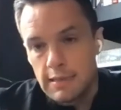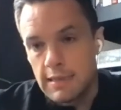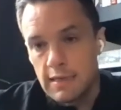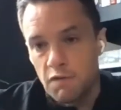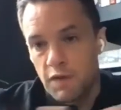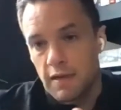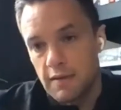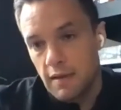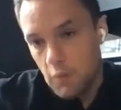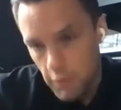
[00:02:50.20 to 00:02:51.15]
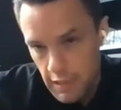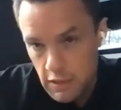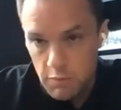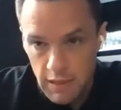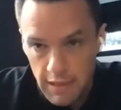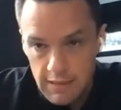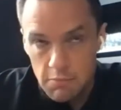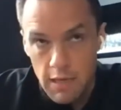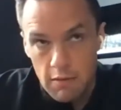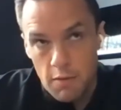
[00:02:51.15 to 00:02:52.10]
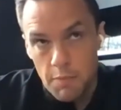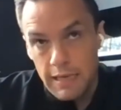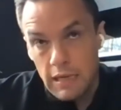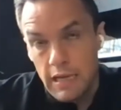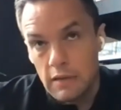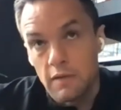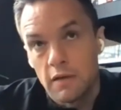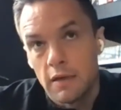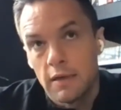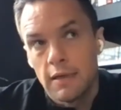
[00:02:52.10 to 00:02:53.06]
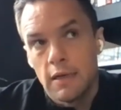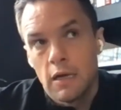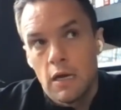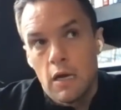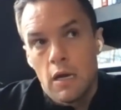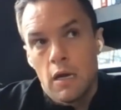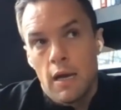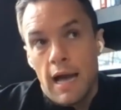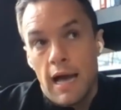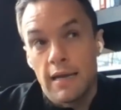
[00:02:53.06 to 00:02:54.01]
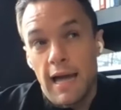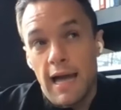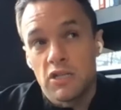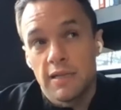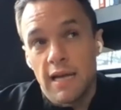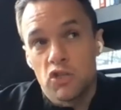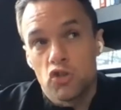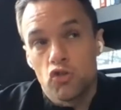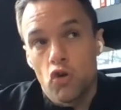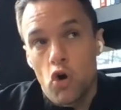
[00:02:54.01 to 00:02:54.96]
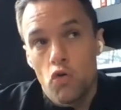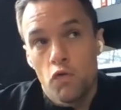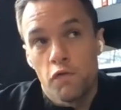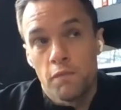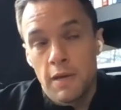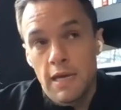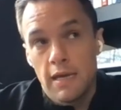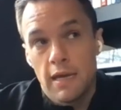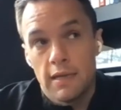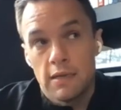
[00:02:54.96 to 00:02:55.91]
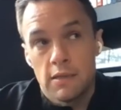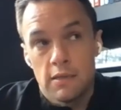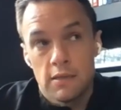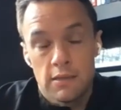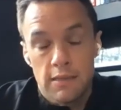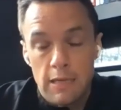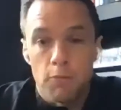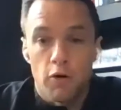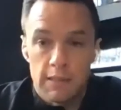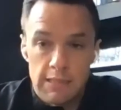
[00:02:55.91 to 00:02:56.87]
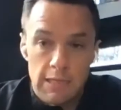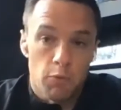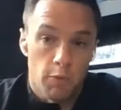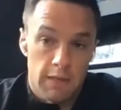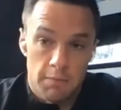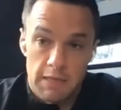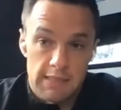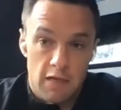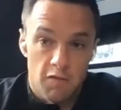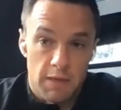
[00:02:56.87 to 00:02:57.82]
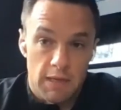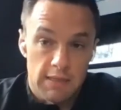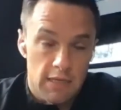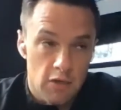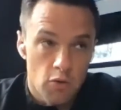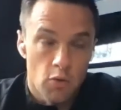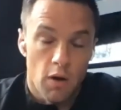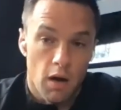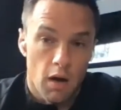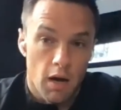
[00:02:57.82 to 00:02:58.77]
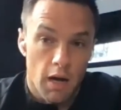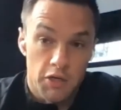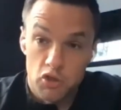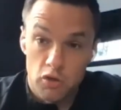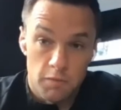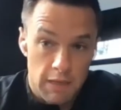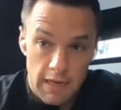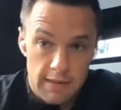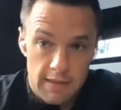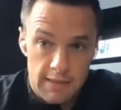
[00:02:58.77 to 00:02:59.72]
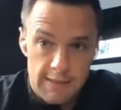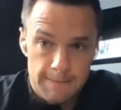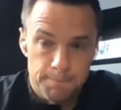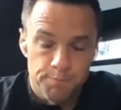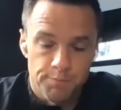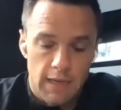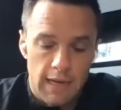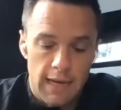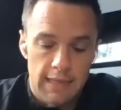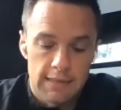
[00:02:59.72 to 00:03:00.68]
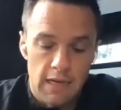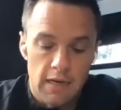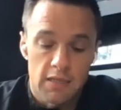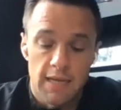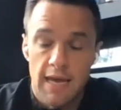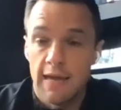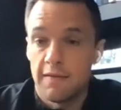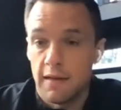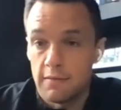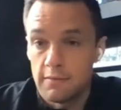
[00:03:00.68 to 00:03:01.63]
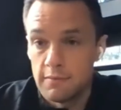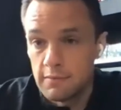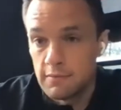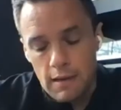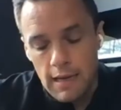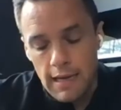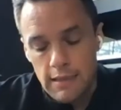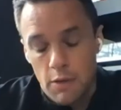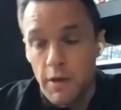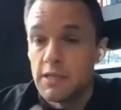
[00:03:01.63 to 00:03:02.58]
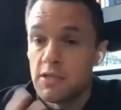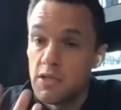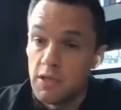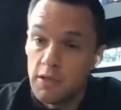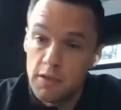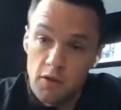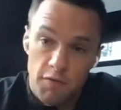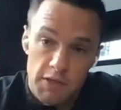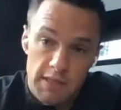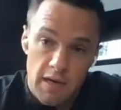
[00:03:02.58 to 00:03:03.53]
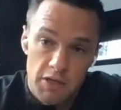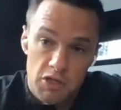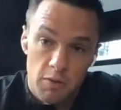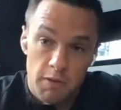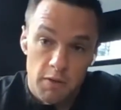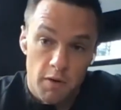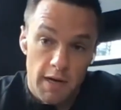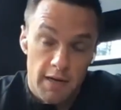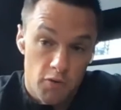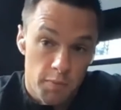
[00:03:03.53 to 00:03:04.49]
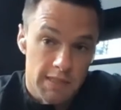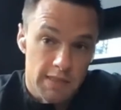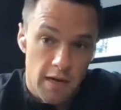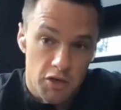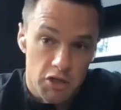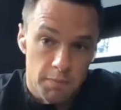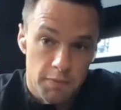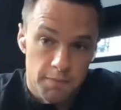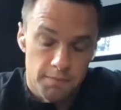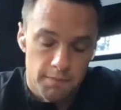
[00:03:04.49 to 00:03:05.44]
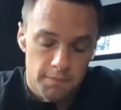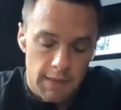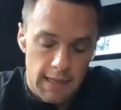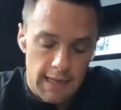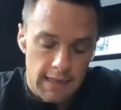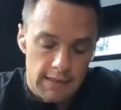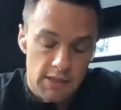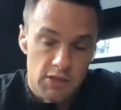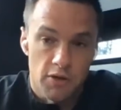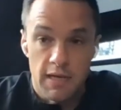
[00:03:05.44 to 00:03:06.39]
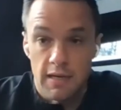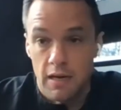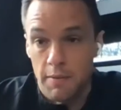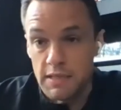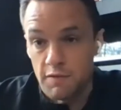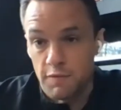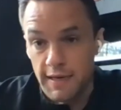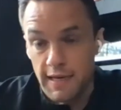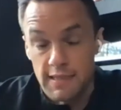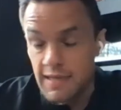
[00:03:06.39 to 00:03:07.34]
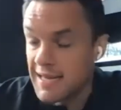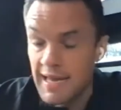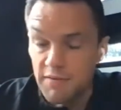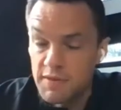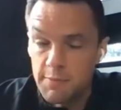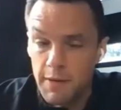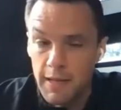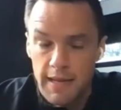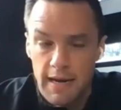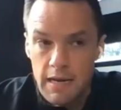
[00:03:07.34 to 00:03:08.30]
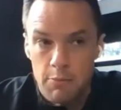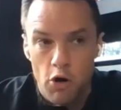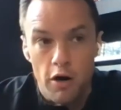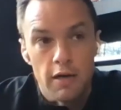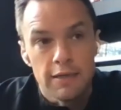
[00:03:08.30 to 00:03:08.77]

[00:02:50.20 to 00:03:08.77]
Didn't fit into the equation we like to make around mental health. And actually, that drove me deeper and deeper within myself because I knew I shouldn't be like this. And I got to 18 and I went to University College Dublin where I rugby scholarship to study economics and finance. I can't even spell that anymore.